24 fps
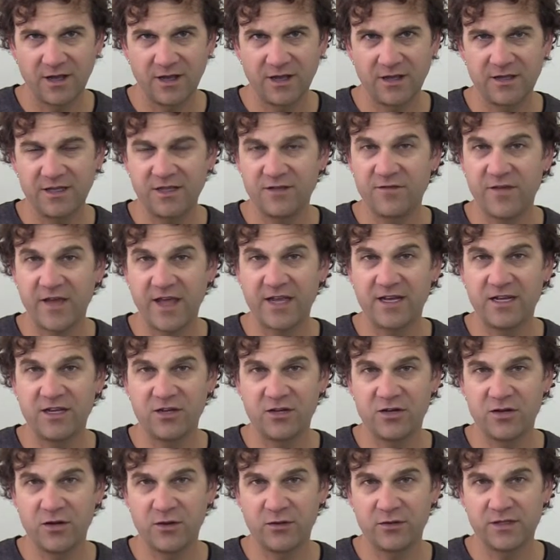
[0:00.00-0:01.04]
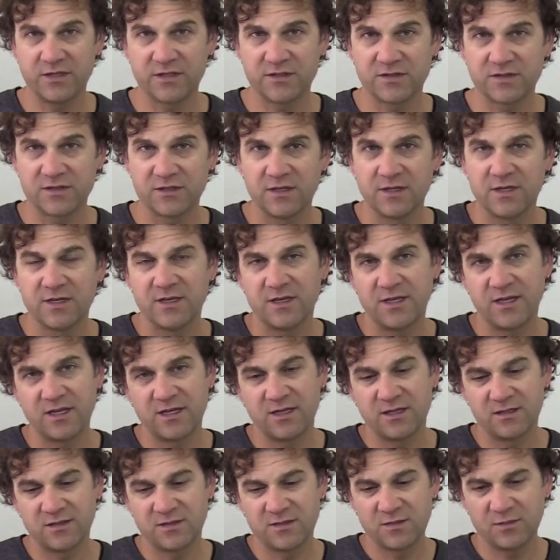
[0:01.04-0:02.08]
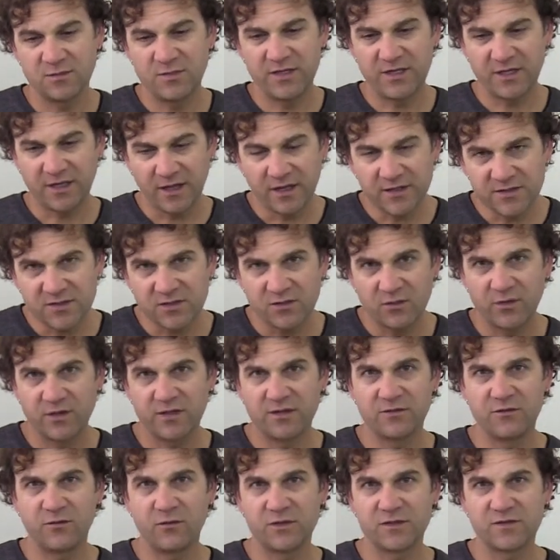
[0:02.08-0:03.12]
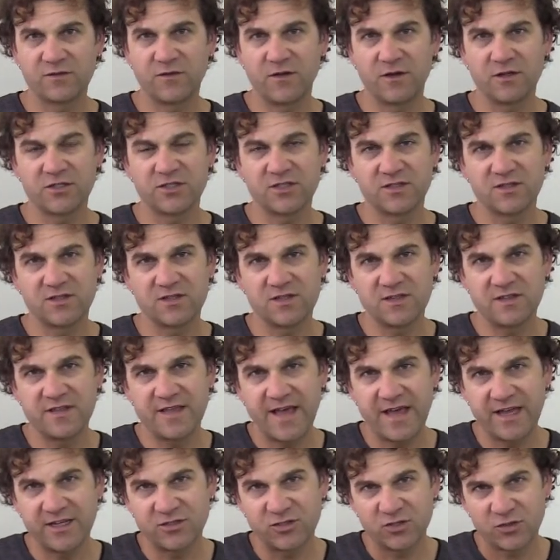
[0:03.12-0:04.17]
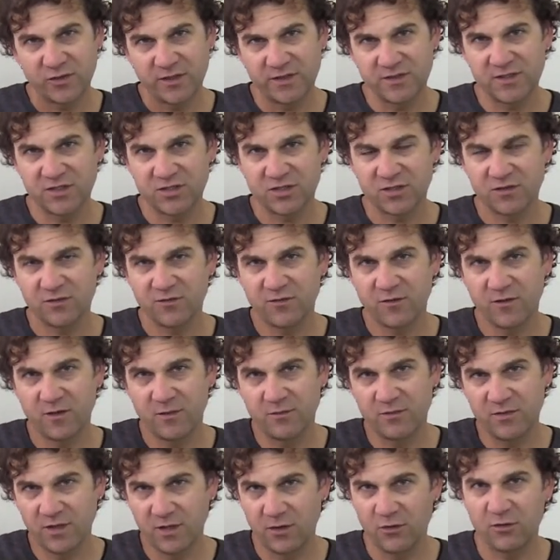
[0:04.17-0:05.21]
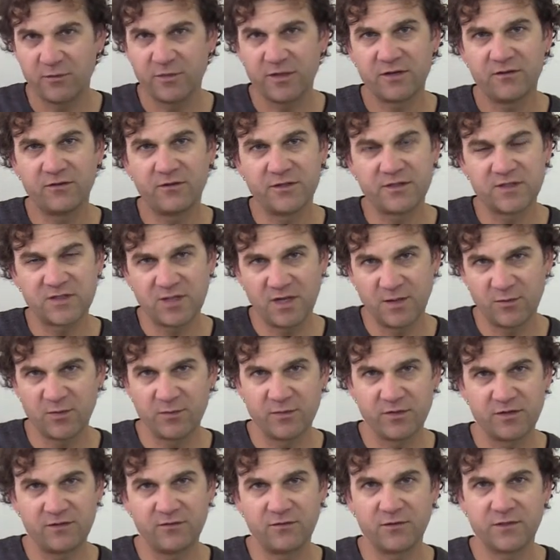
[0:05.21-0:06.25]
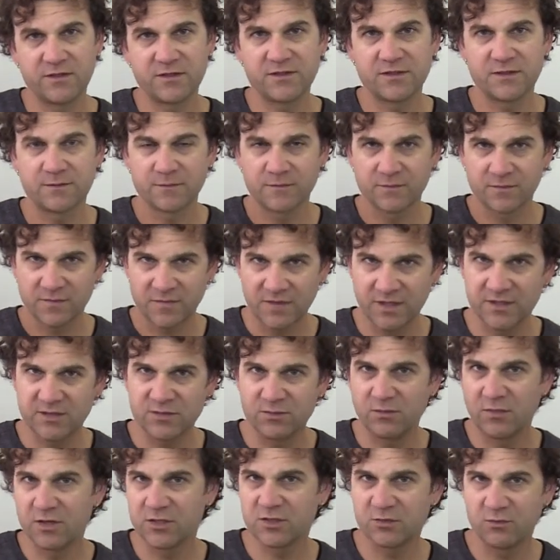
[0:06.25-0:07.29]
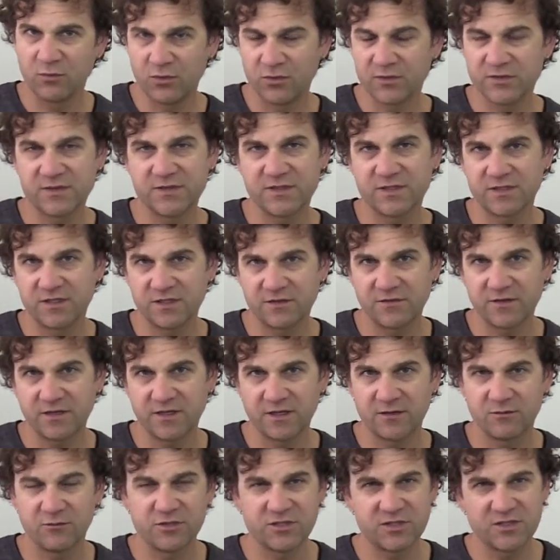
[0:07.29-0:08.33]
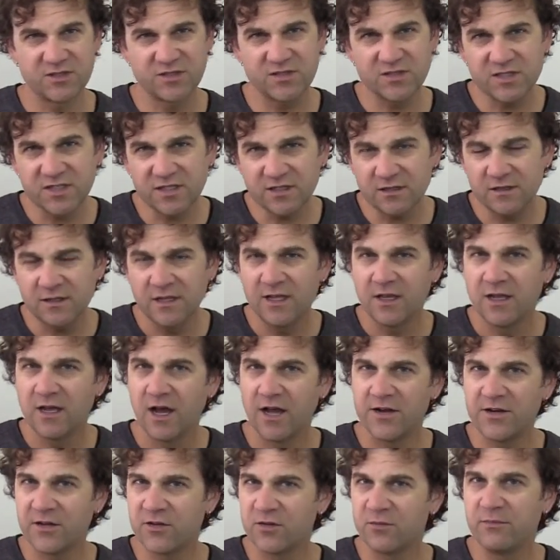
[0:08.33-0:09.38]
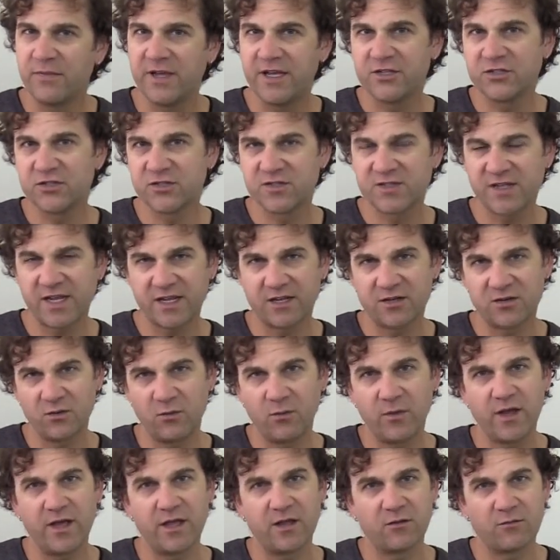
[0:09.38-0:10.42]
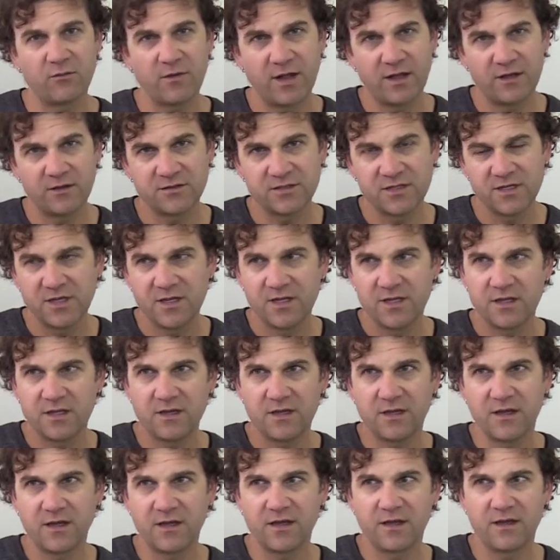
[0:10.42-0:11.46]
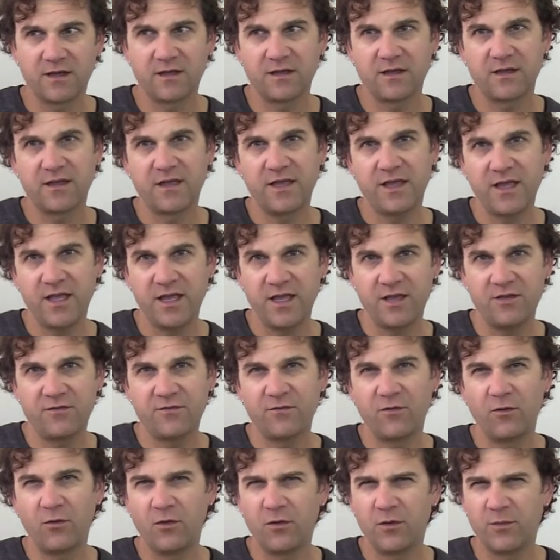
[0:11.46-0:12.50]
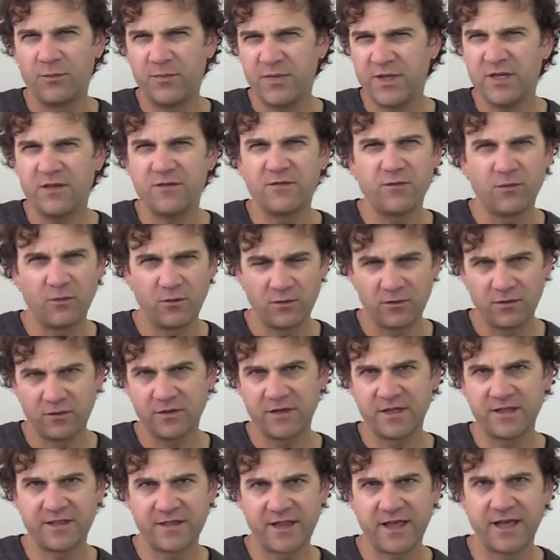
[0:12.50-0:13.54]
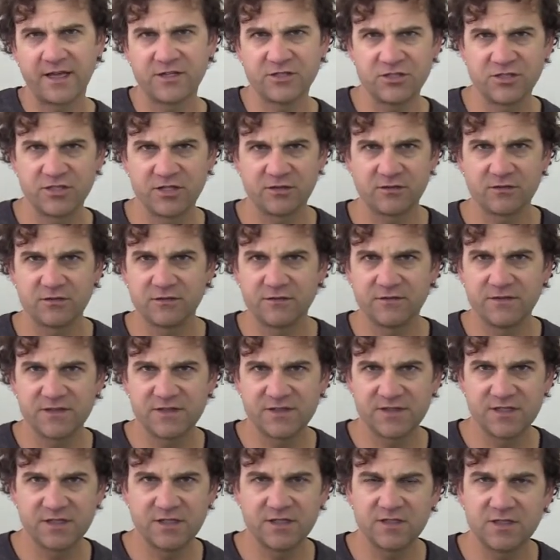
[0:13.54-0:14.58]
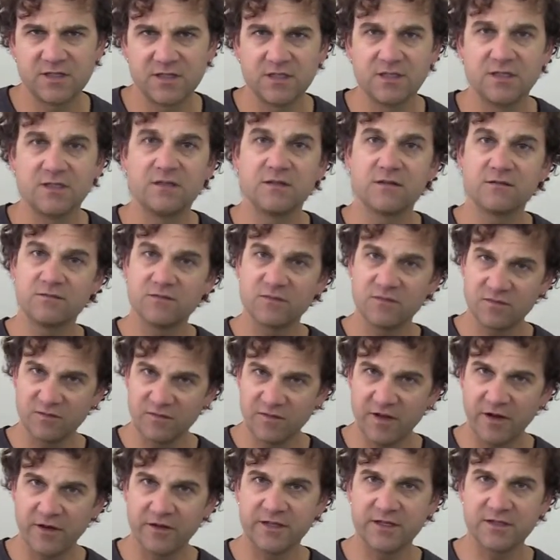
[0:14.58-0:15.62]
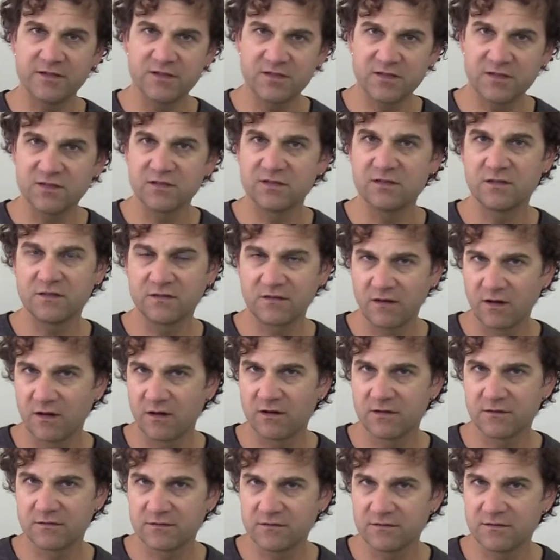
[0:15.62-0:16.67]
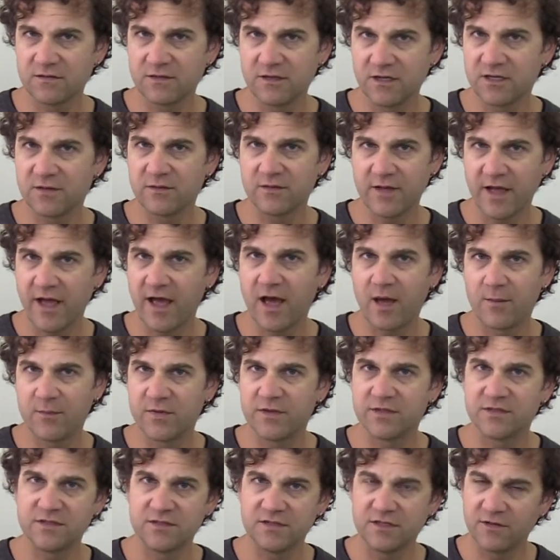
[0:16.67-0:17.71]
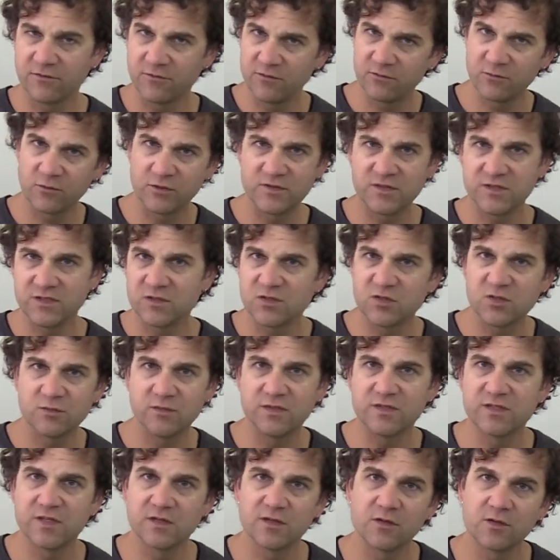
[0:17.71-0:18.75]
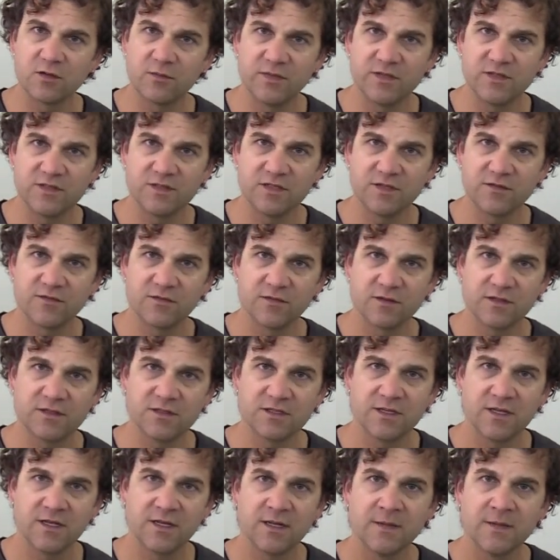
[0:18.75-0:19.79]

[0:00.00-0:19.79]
if any, notice. And because of the way the voice functions, that transition from lower middle voice to upper middle voice is much more significant, which is still another major second away, around A4, B4, in that general vicinity. Variants are going to happen. Everyone's instrument's a little bit different.